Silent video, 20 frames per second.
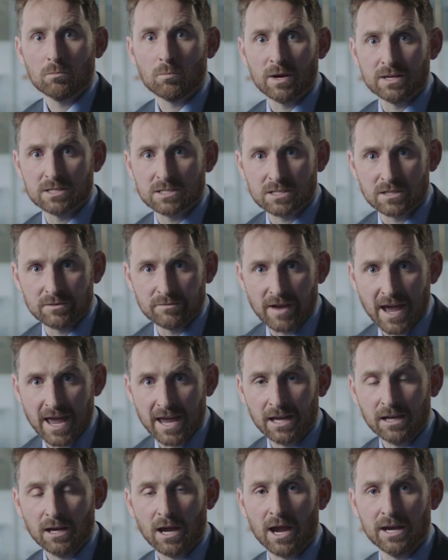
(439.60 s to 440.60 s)
when
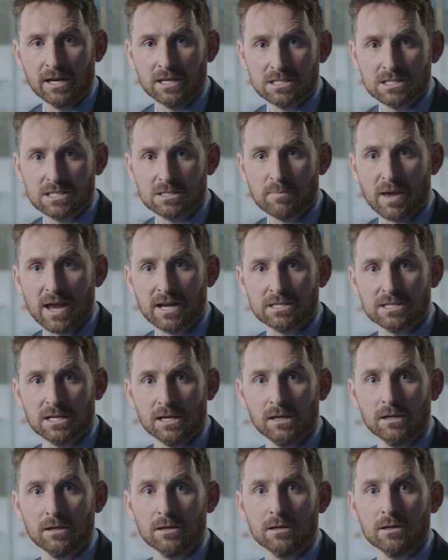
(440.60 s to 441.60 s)
surveying and
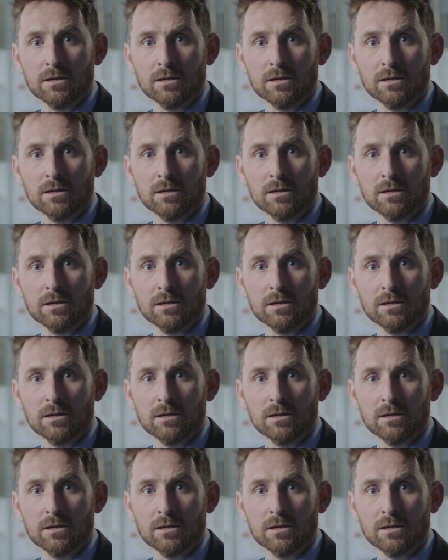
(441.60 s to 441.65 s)
inspecting